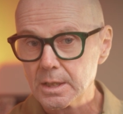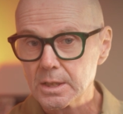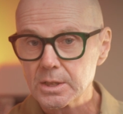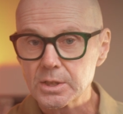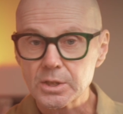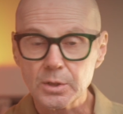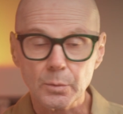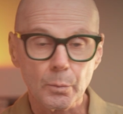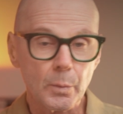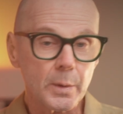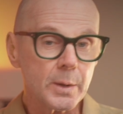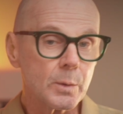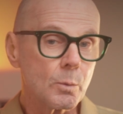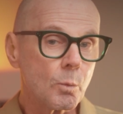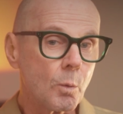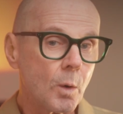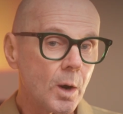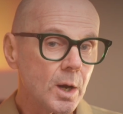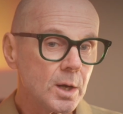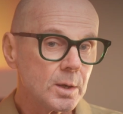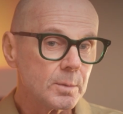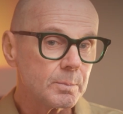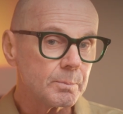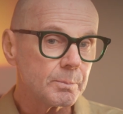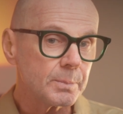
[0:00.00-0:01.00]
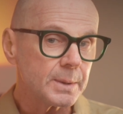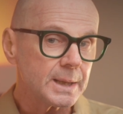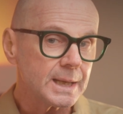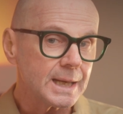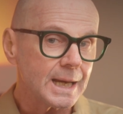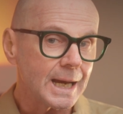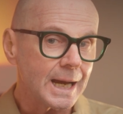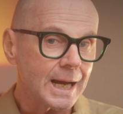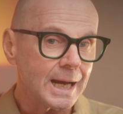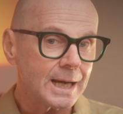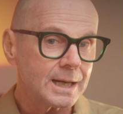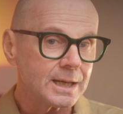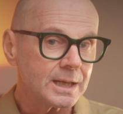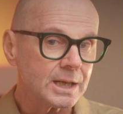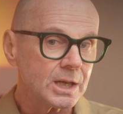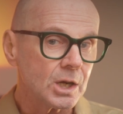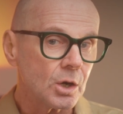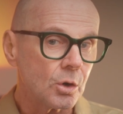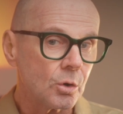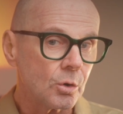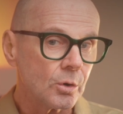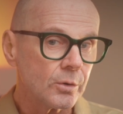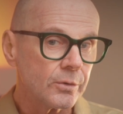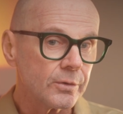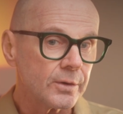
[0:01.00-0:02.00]
So we won't be adding
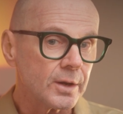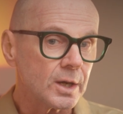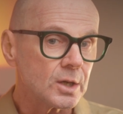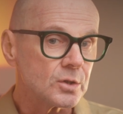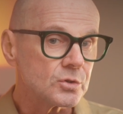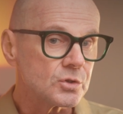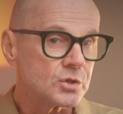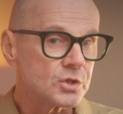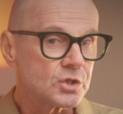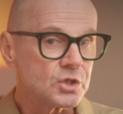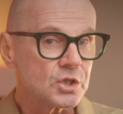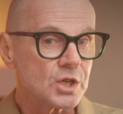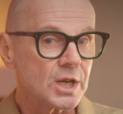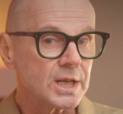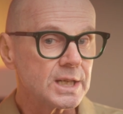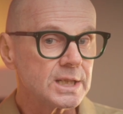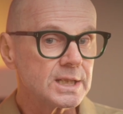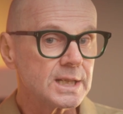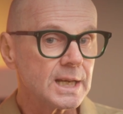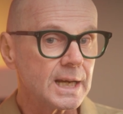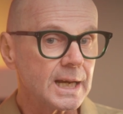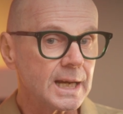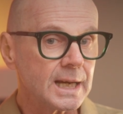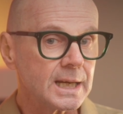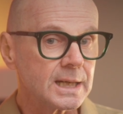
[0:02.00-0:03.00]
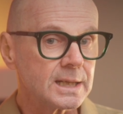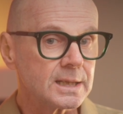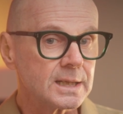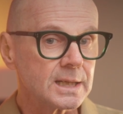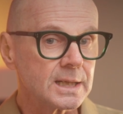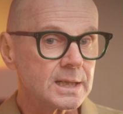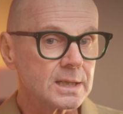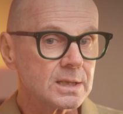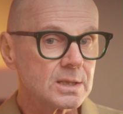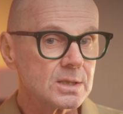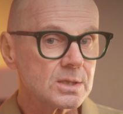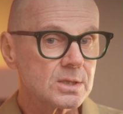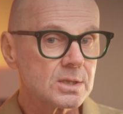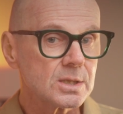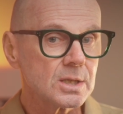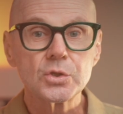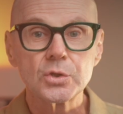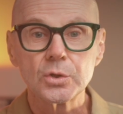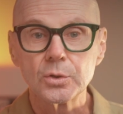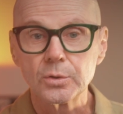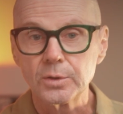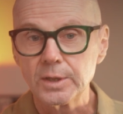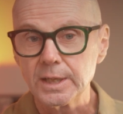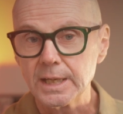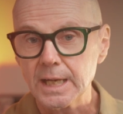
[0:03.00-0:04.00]
on those gender endings
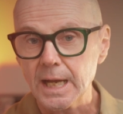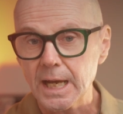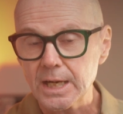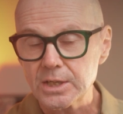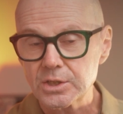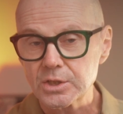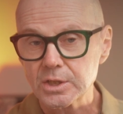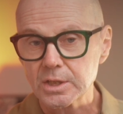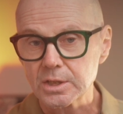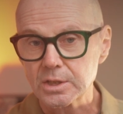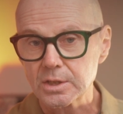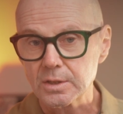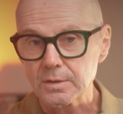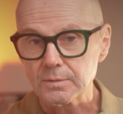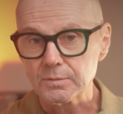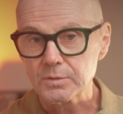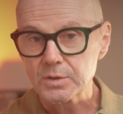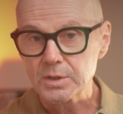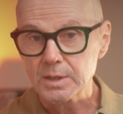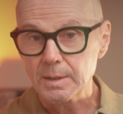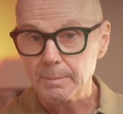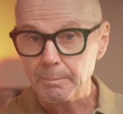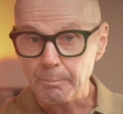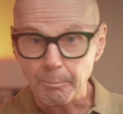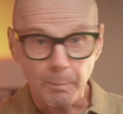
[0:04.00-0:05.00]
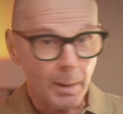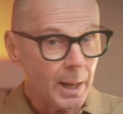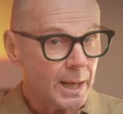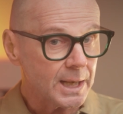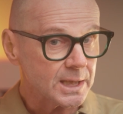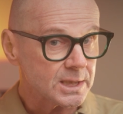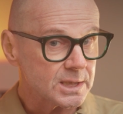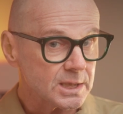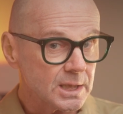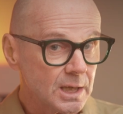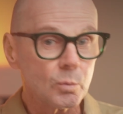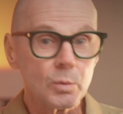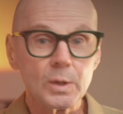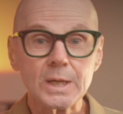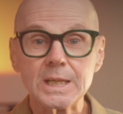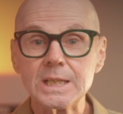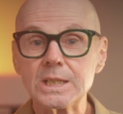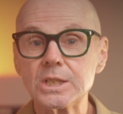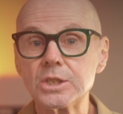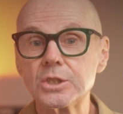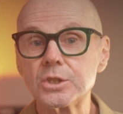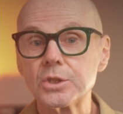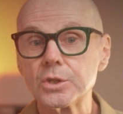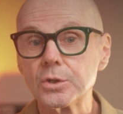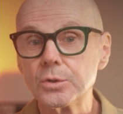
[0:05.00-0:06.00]
to the adjectives, but we
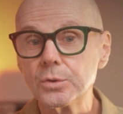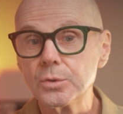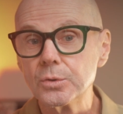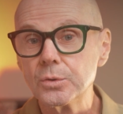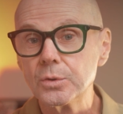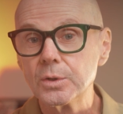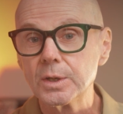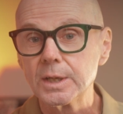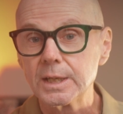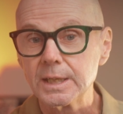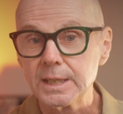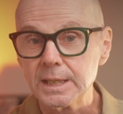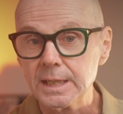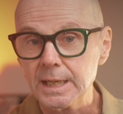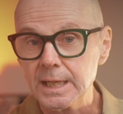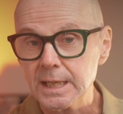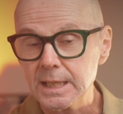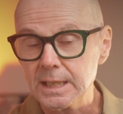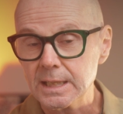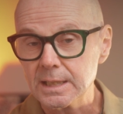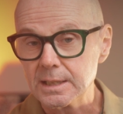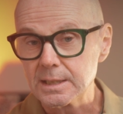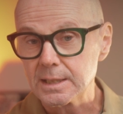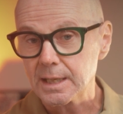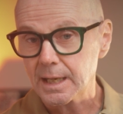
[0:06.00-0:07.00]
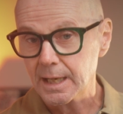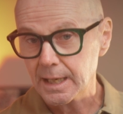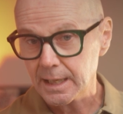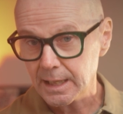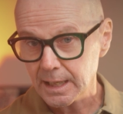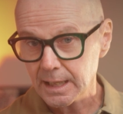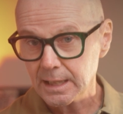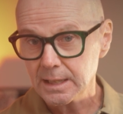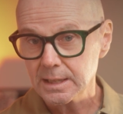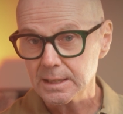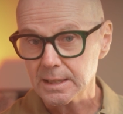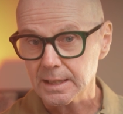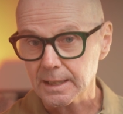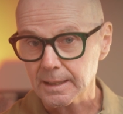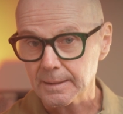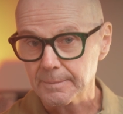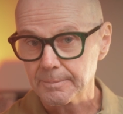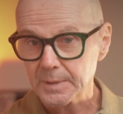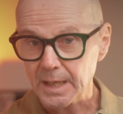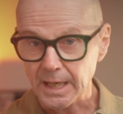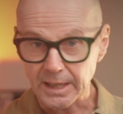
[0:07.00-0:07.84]
do need an ending.